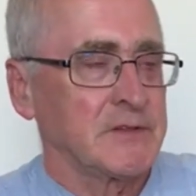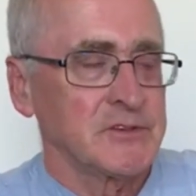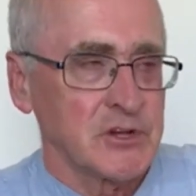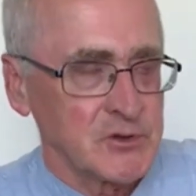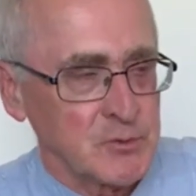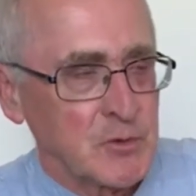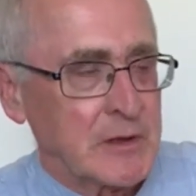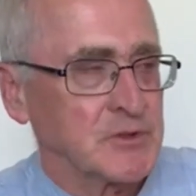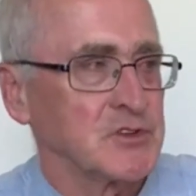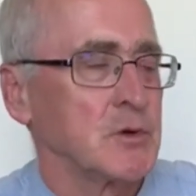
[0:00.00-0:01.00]
showed us what
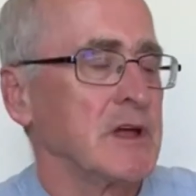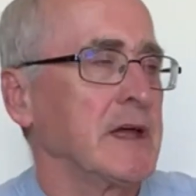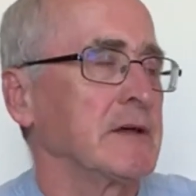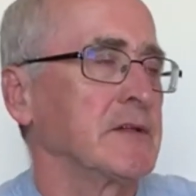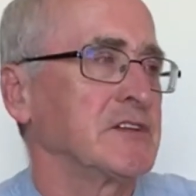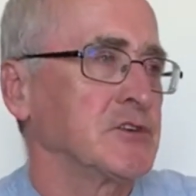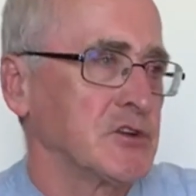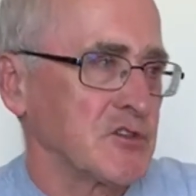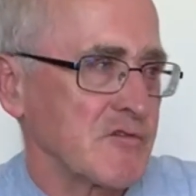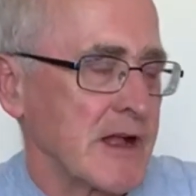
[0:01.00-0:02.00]
they were doing. They took
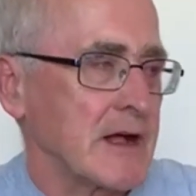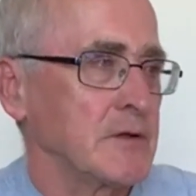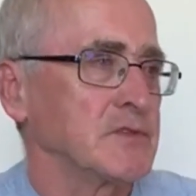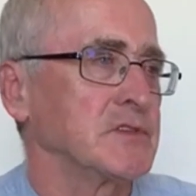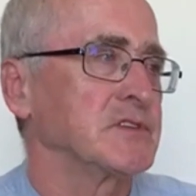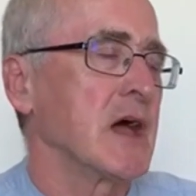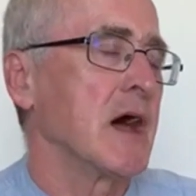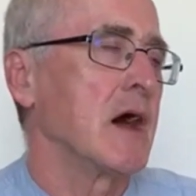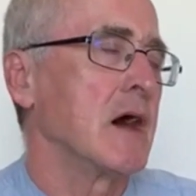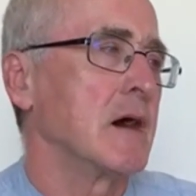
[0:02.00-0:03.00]
us around,
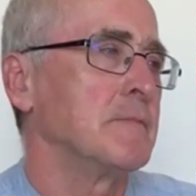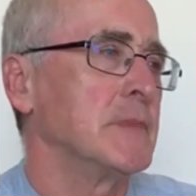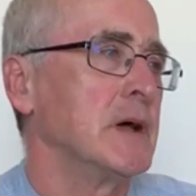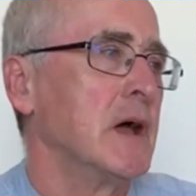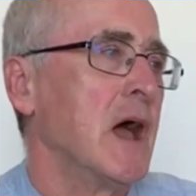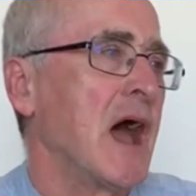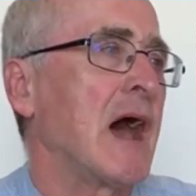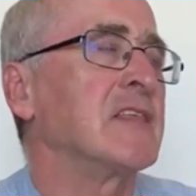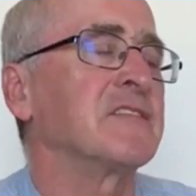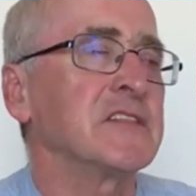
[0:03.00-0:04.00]

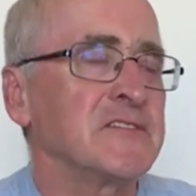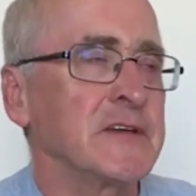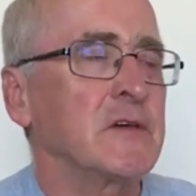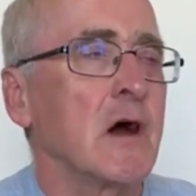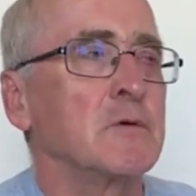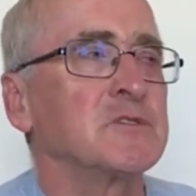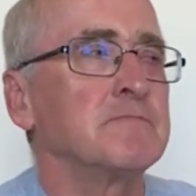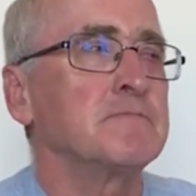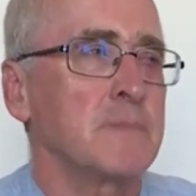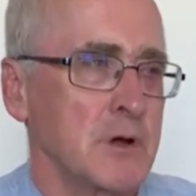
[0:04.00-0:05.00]
and I think the thing that I was
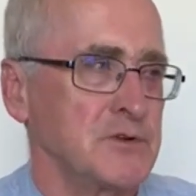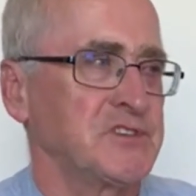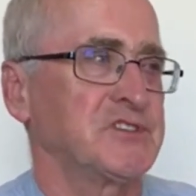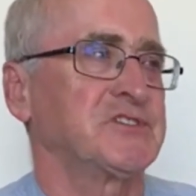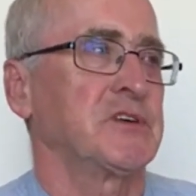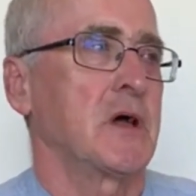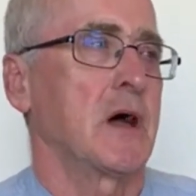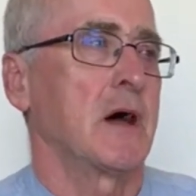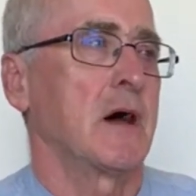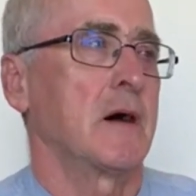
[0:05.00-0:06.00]
most
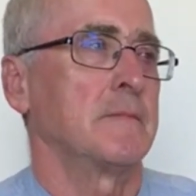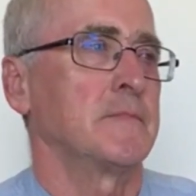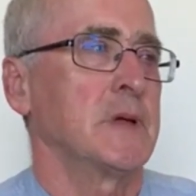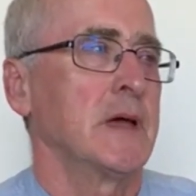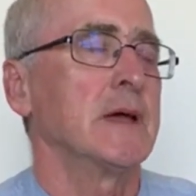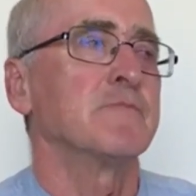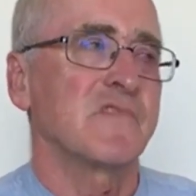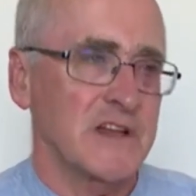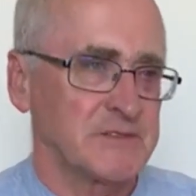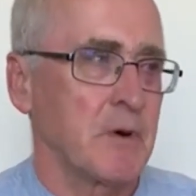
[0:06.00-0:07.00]

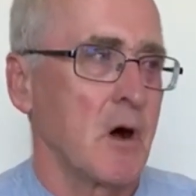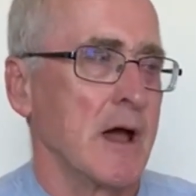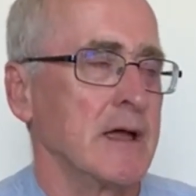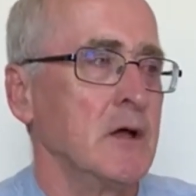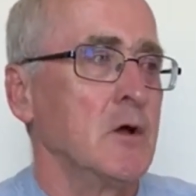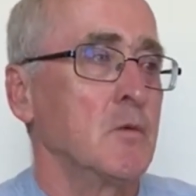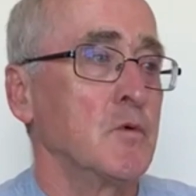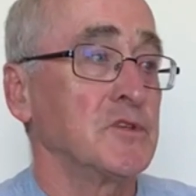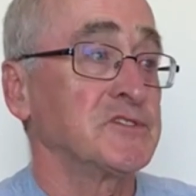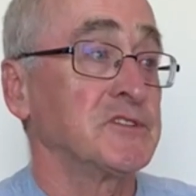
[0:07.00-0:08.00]
impressed by
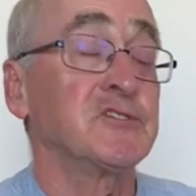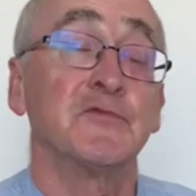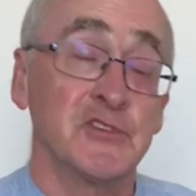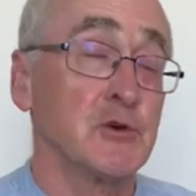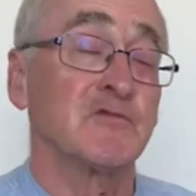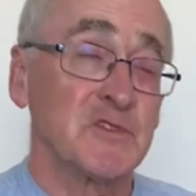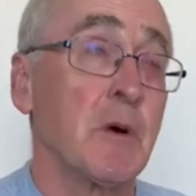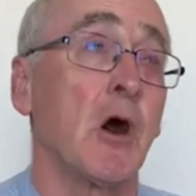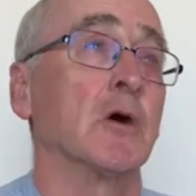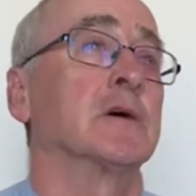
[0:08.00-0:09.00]
was the children's
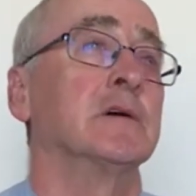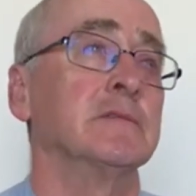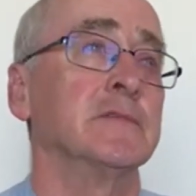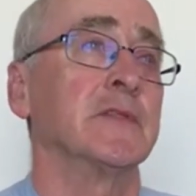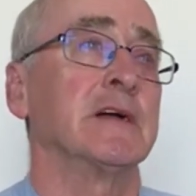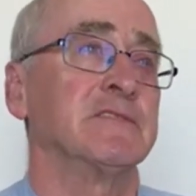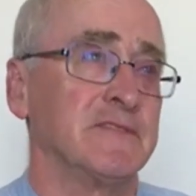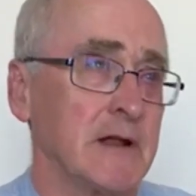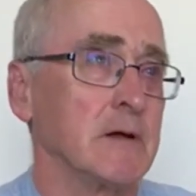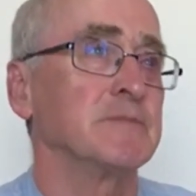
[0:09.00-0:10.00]
park that they've
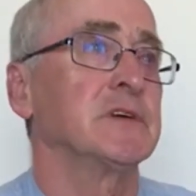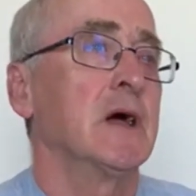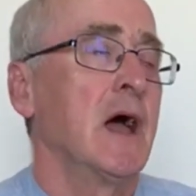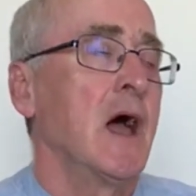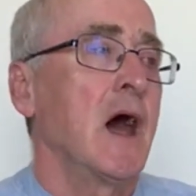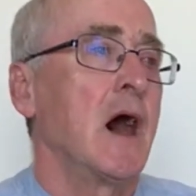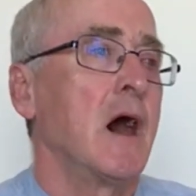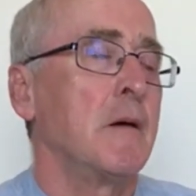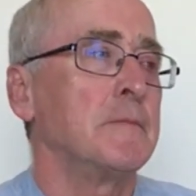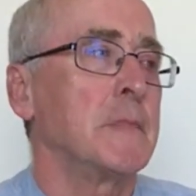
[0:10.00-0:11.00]
developed,
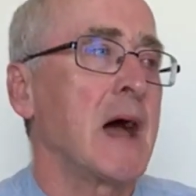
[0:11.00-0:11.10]
I